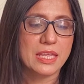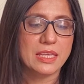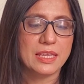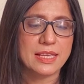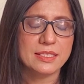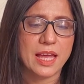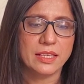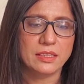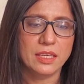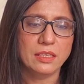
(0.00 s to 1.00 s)
Yes,
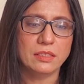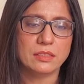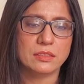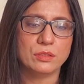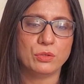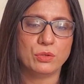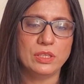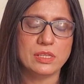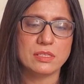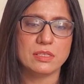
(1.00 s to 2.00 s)
I think the
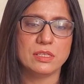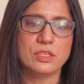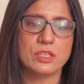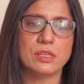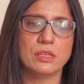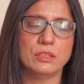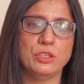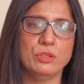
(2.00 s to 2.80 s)
whole this digital